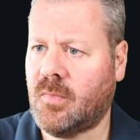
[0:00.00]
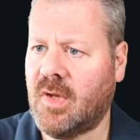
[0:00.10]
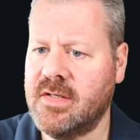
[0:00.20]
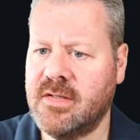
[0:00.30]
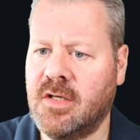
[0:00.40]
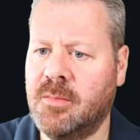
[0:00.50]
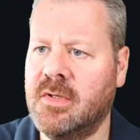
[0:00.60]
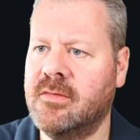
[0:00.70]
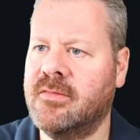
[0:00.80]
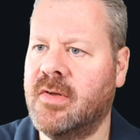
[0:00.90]
there's a couple
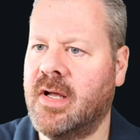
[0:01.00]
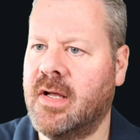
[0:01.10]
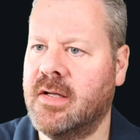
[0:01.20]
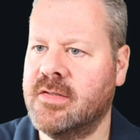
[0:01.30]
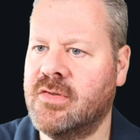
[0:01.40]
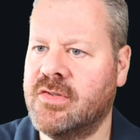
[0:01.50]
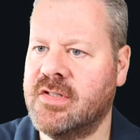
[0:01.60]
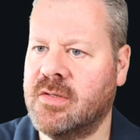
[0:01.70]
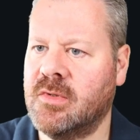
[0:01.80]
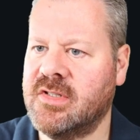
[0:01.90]
of
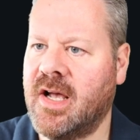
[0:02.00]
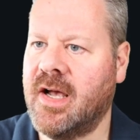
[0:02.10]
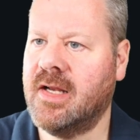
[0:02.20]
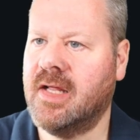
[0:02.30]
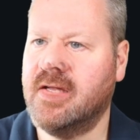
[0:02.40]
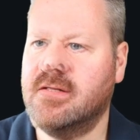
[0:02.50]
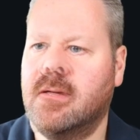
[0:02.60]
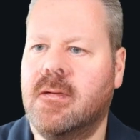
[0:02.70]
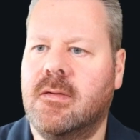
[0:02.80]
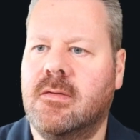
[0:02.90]
structures I want to highlight.
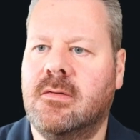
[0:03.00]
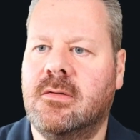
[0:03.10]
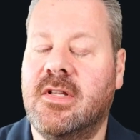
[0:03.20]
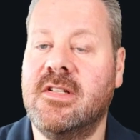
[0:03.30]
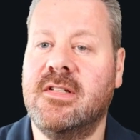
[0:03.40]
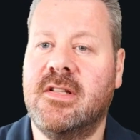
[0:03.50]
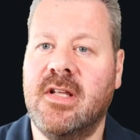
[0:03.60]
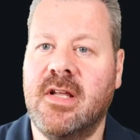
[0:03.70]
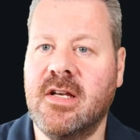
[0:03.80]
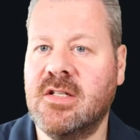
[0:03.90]
This is
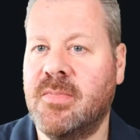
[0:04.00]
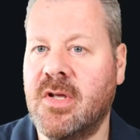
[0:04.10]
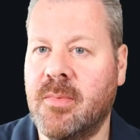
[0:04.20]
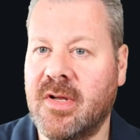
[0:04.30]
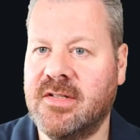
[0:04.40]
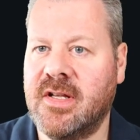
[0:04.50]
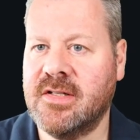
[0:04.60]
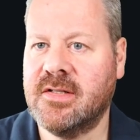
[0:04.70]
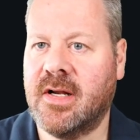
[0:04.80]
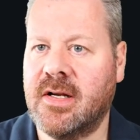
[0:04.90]
the interpubic
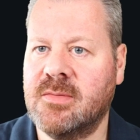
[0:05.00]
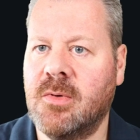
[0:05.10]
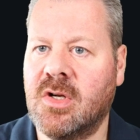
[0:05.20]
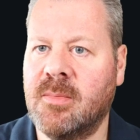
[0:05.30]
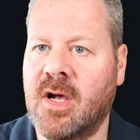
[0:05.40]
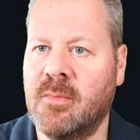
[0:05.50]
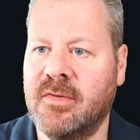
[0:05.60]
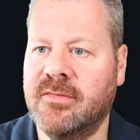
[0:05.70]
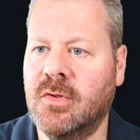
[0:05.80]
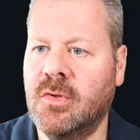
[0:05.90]
disc that I spoke about
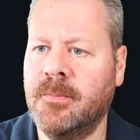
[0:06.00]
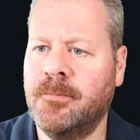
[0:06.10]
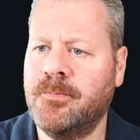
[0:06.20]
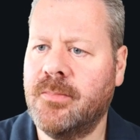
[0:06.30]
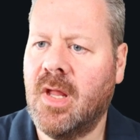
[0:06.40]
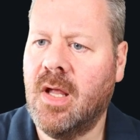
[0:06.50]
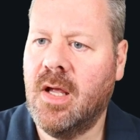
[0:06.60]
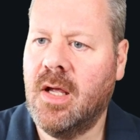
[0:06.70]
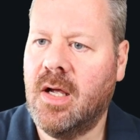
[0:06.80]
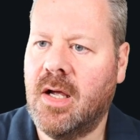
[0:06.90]
before,
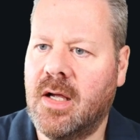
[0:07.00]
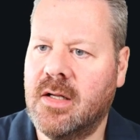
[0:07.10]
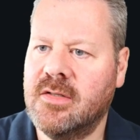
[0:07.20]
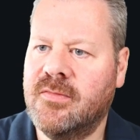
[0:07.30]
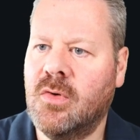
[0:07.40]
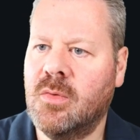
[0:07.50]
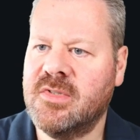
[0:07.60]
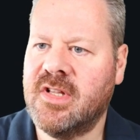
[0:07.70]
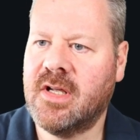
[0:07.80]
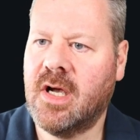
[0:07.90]
and forms
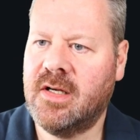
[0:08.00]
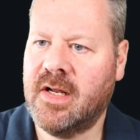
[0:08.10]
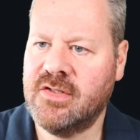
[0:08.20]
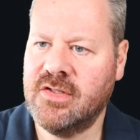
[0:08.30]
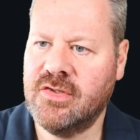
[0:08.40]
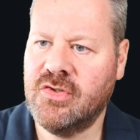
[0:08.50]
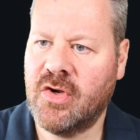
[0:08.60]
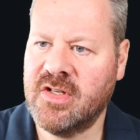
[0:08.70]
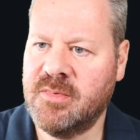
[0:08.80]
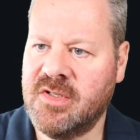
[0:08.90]
the cartilaginous
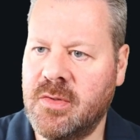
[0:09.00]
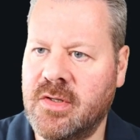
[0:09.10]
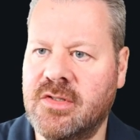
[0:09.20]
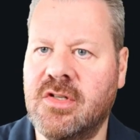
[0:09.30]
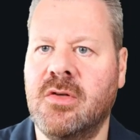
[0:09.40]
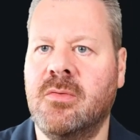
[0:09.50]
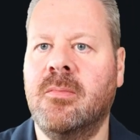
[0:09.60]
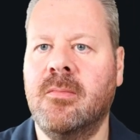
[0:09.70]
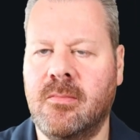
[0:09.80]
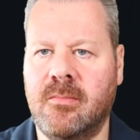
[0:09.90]
joints between the two
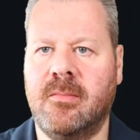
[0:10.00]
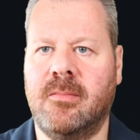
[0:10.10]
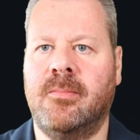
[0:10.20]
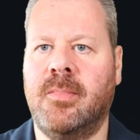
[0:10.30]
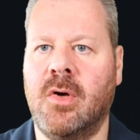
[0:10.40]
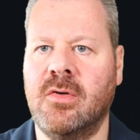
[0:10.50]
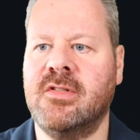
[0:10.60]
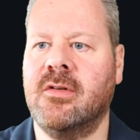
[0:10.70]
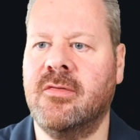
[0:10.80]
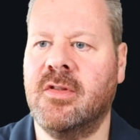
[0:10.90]
bones
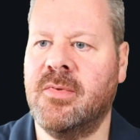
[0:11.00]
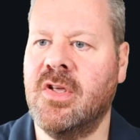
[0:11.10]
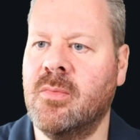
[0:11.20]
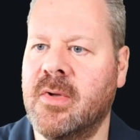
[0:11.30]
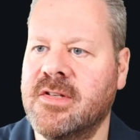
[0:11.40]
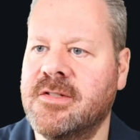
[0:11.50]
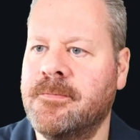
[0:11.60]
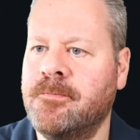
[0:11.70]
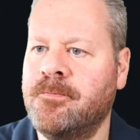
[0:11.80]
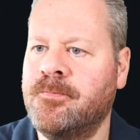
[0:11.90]
of the pubis.
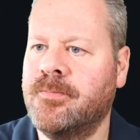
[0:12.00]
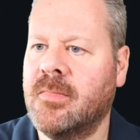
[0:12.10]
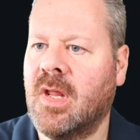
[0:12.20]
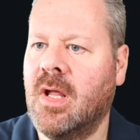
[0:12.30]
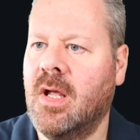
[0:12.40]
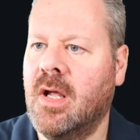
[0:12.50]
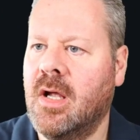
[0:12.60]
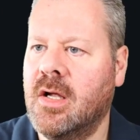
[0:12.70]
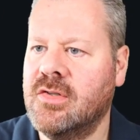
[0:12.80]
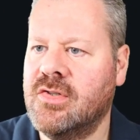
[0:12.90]

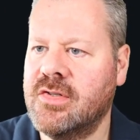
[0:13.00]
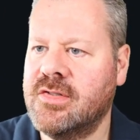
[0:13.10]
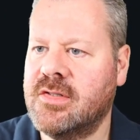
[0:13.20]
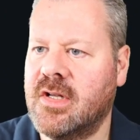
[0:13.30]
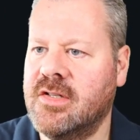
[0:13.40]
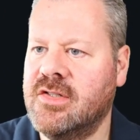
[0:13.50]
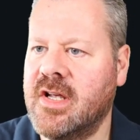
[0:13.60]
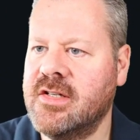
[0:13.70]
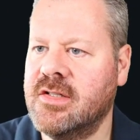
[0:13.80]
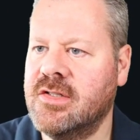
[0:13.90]
Just
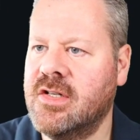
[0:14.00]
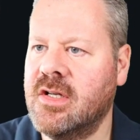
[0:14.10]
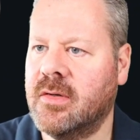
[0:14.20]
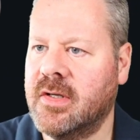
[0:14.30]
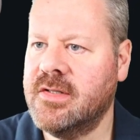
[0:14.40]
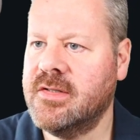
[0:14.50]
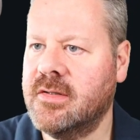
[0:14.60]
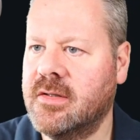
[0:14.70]
adjacent to it,